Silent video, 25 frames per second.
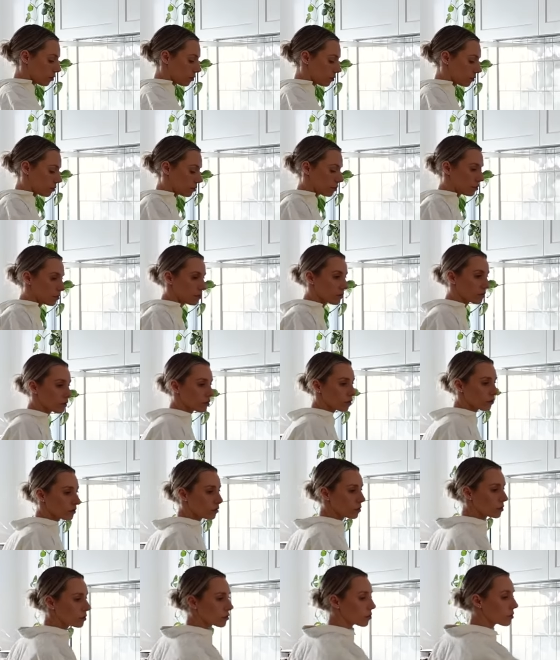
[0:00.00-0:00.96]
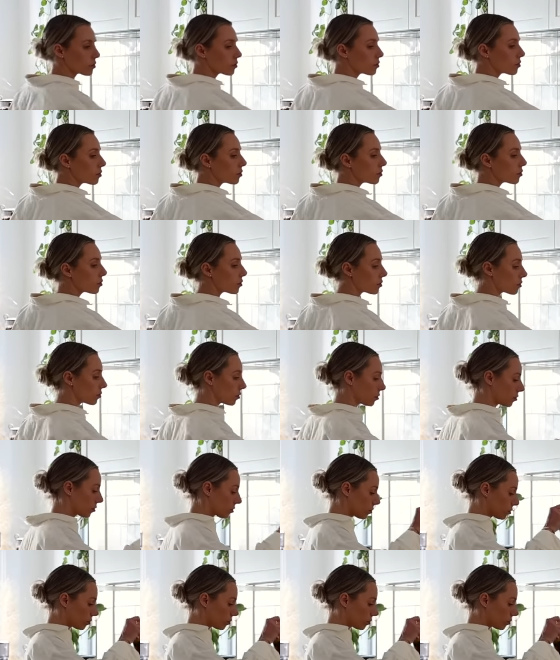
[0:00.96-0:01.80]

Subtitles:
No one is speaking in this clip.